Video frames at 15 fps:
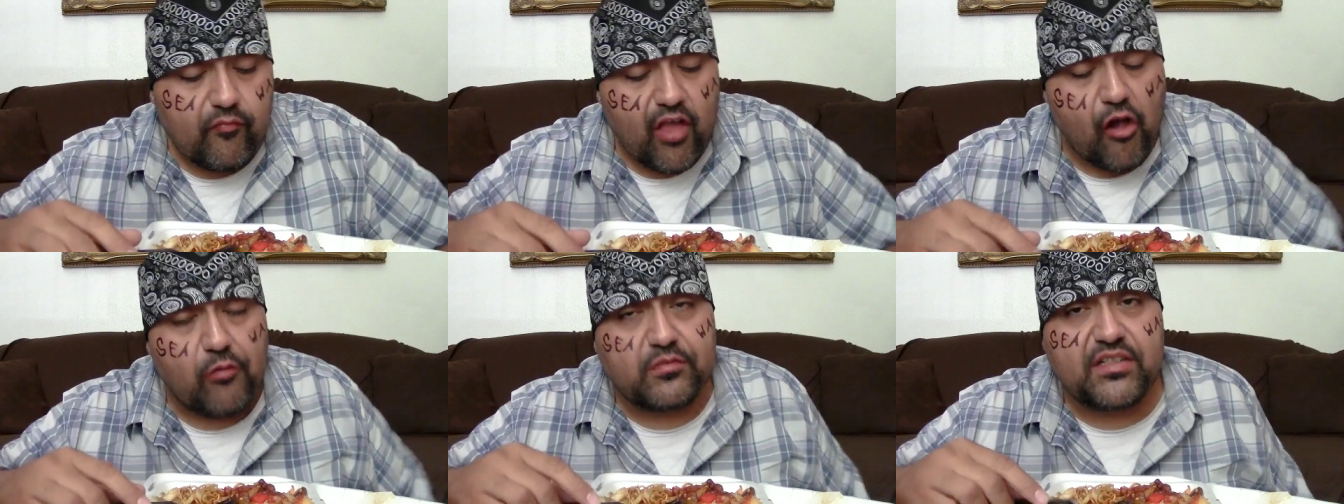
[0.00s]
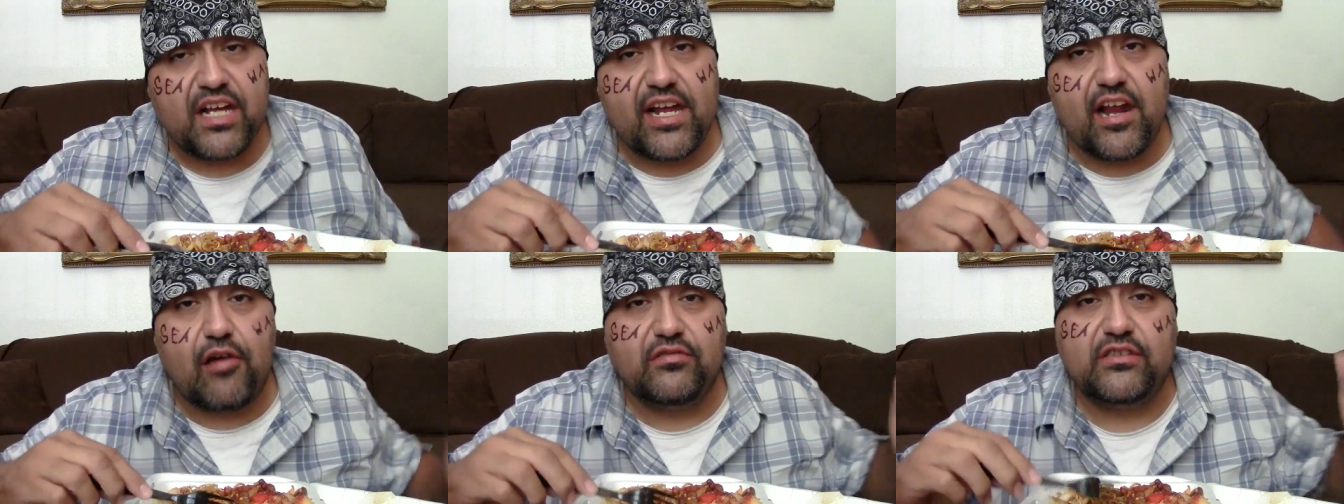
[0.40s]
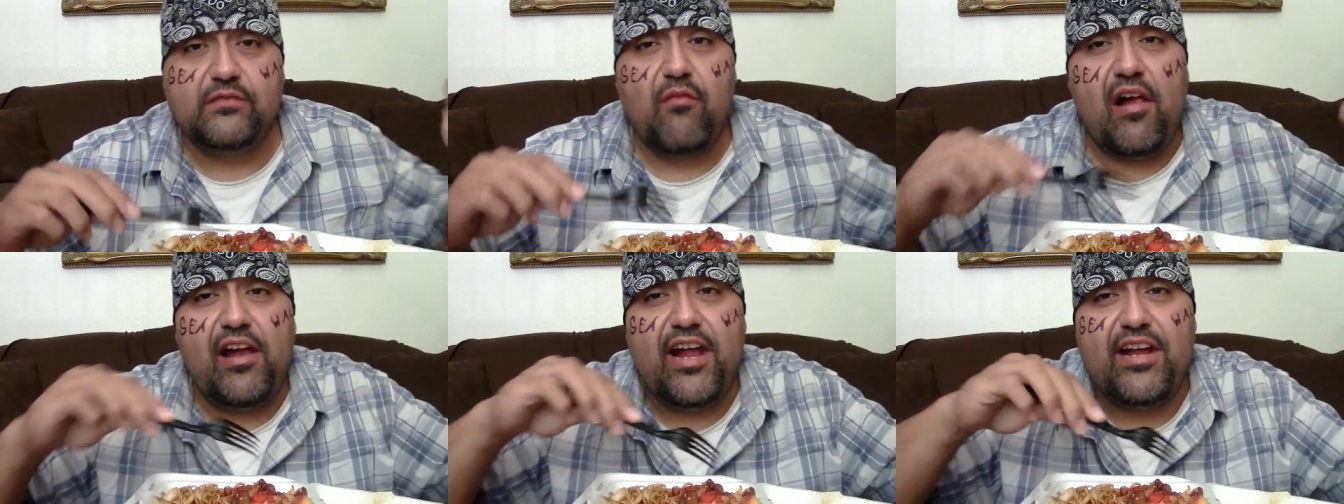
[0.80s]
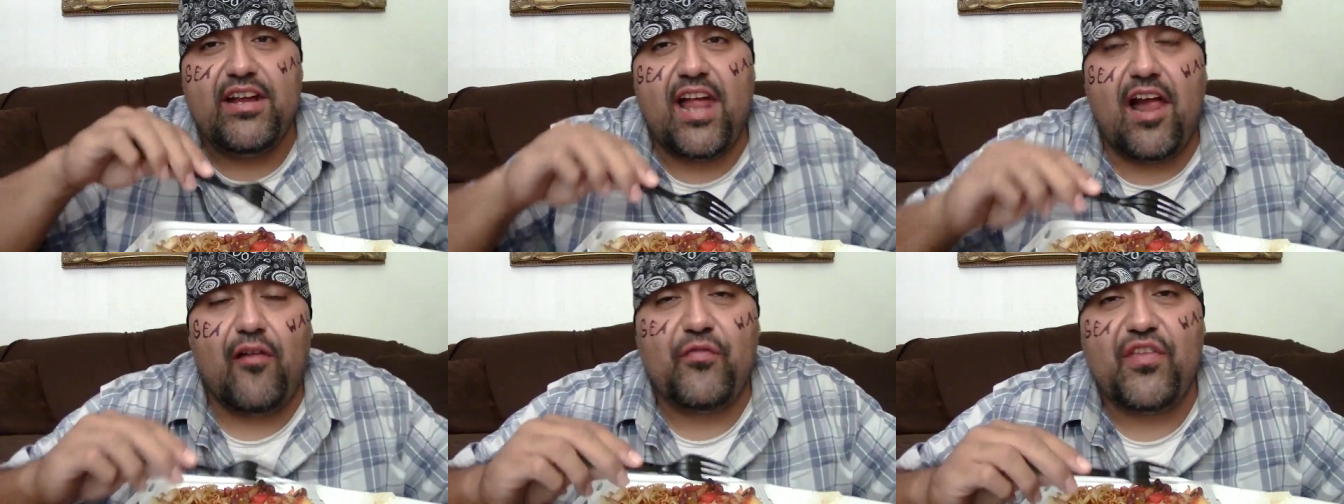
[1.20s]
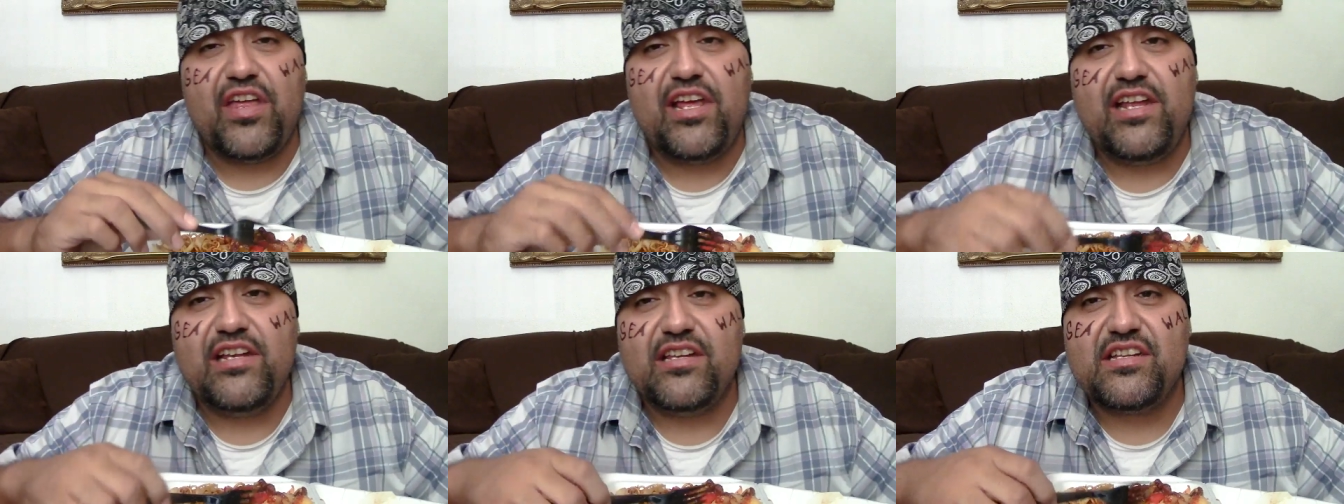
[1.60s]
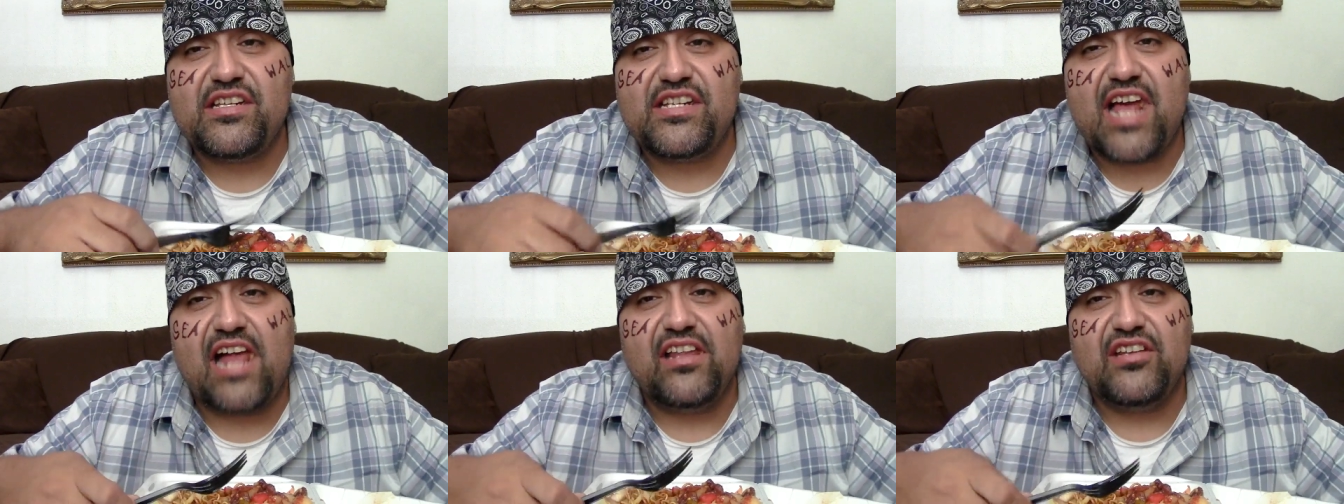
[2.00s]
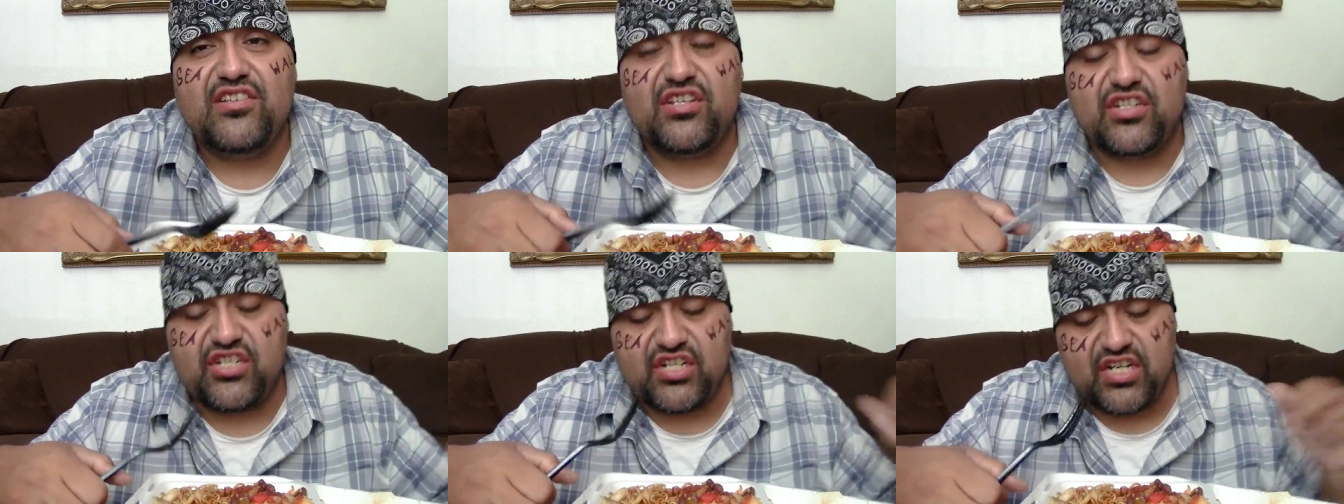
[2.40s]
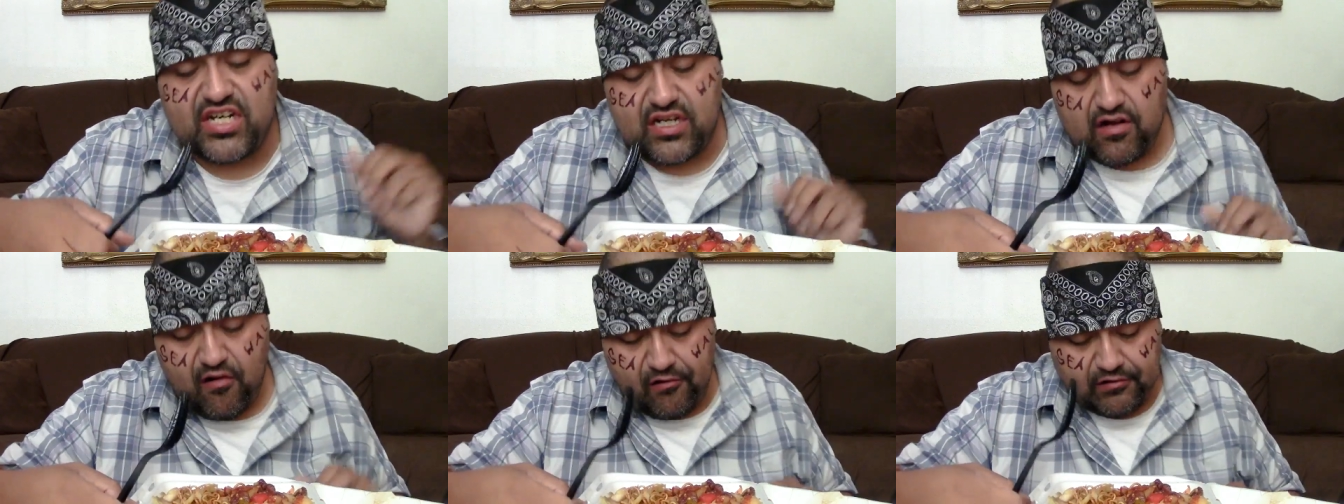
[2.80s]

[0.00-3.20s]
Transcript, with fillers: I'm saying I was eating healthy, eating salads and shit.